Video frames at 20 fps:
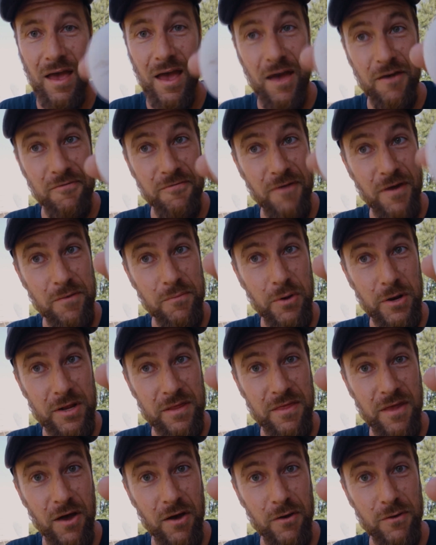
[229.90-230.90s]
Have fun
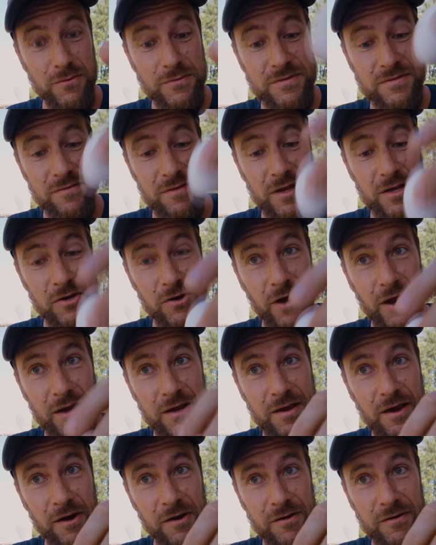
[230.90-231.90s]
putting those in your
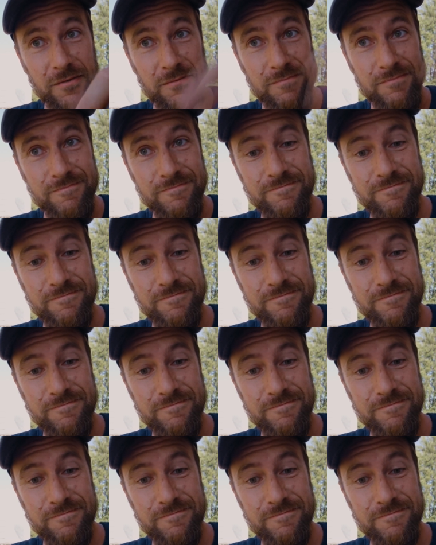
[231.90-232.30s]
egg carton.